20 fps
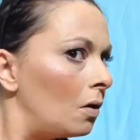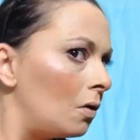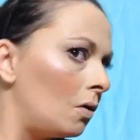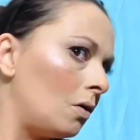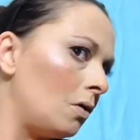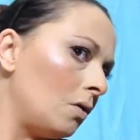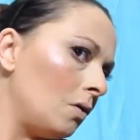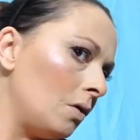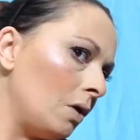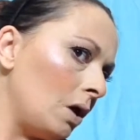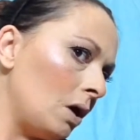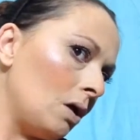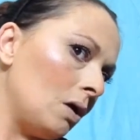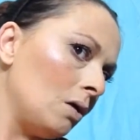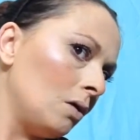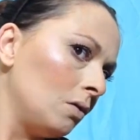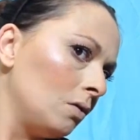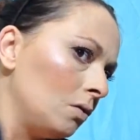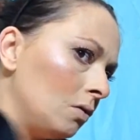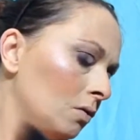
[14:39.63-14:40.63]
Oh
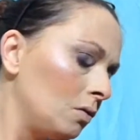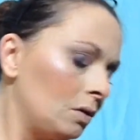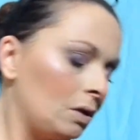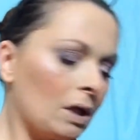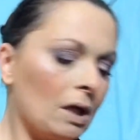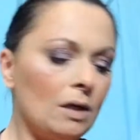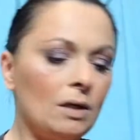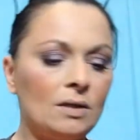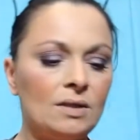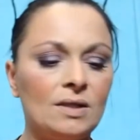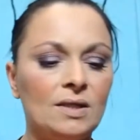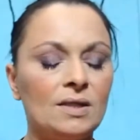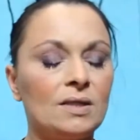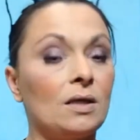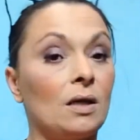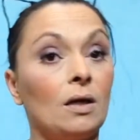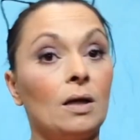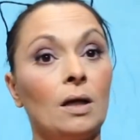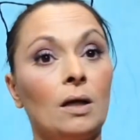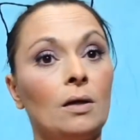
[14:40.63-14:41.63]
yeah, that is
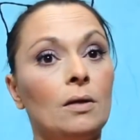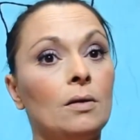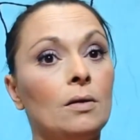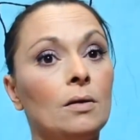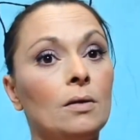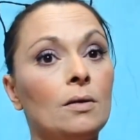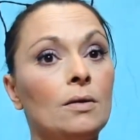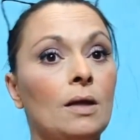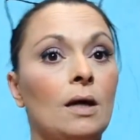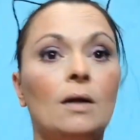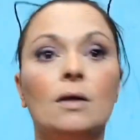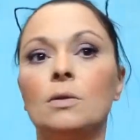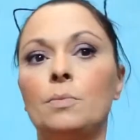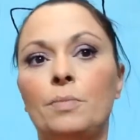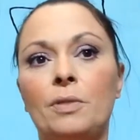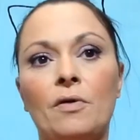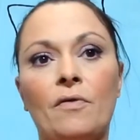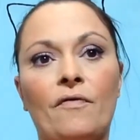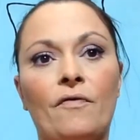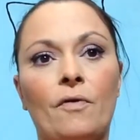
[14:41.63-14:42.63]
stunning. That is
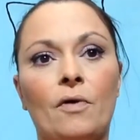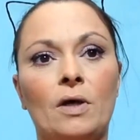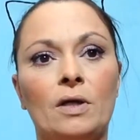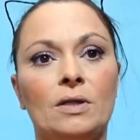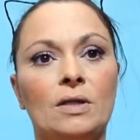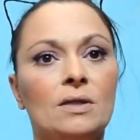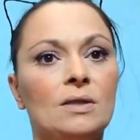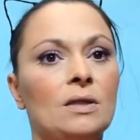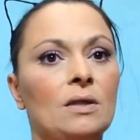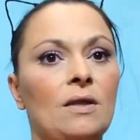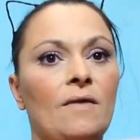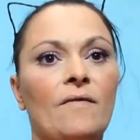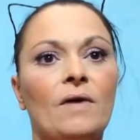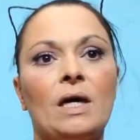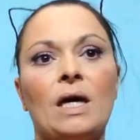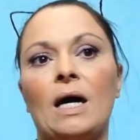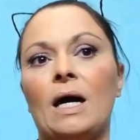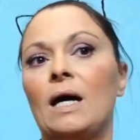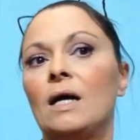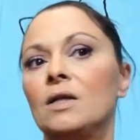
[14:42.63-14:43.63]
beautiful. It doesn't leave a
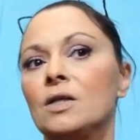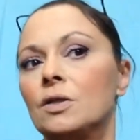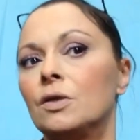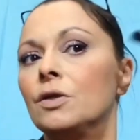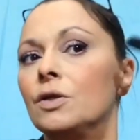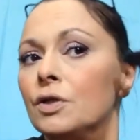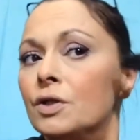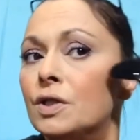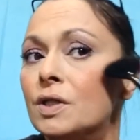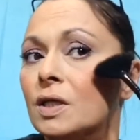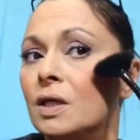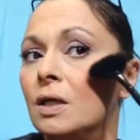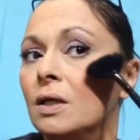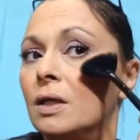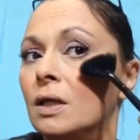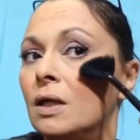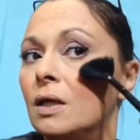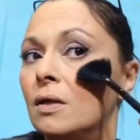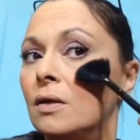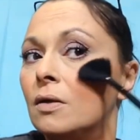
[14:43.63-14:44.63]
cast on your skin
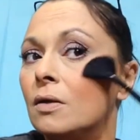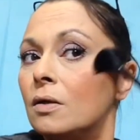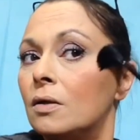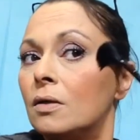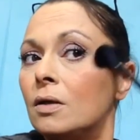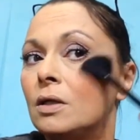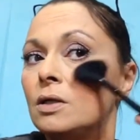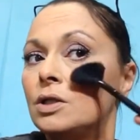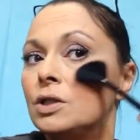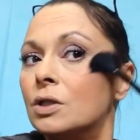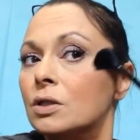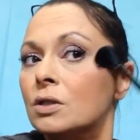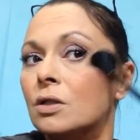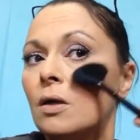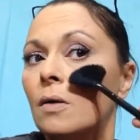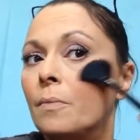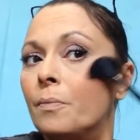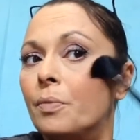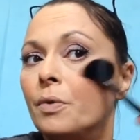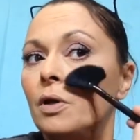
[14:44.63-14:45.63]
either. It's just
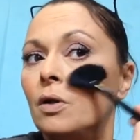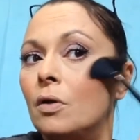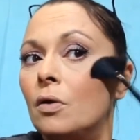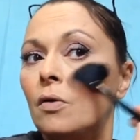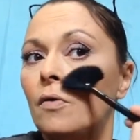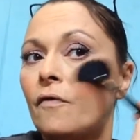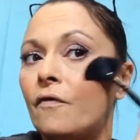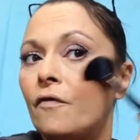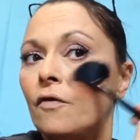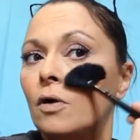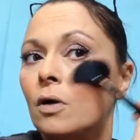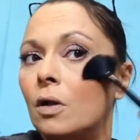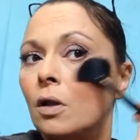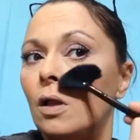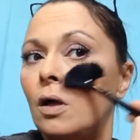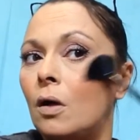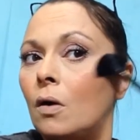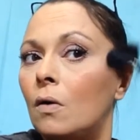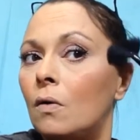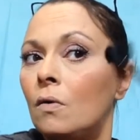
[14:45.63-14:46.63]
a beautiful
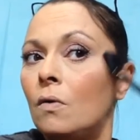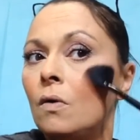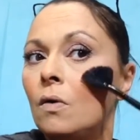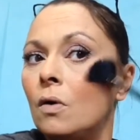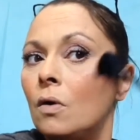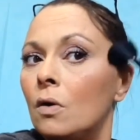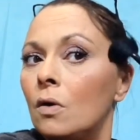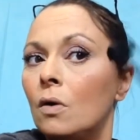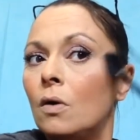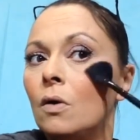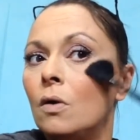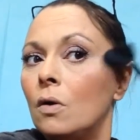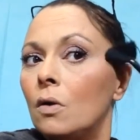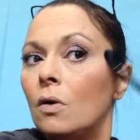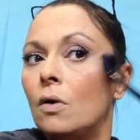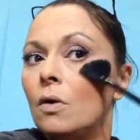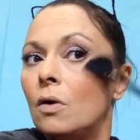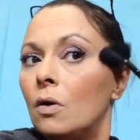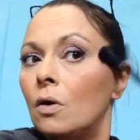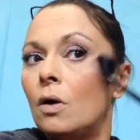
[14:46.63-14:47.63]
glow.
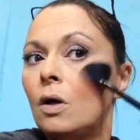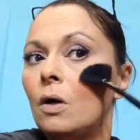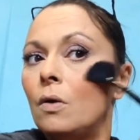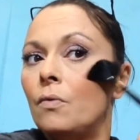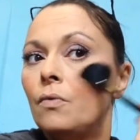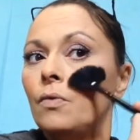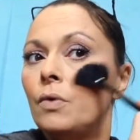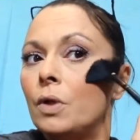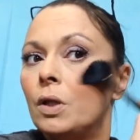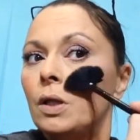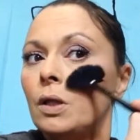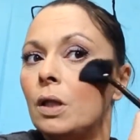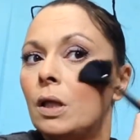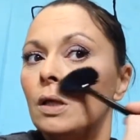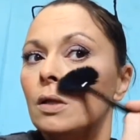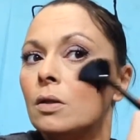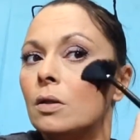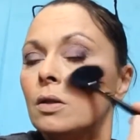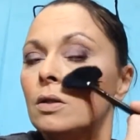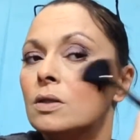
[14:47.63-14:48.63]
I really
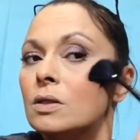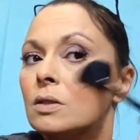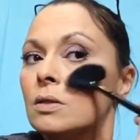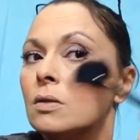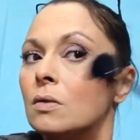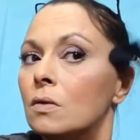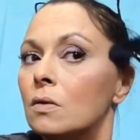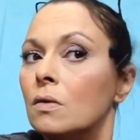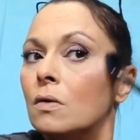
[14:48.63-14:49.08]
like this.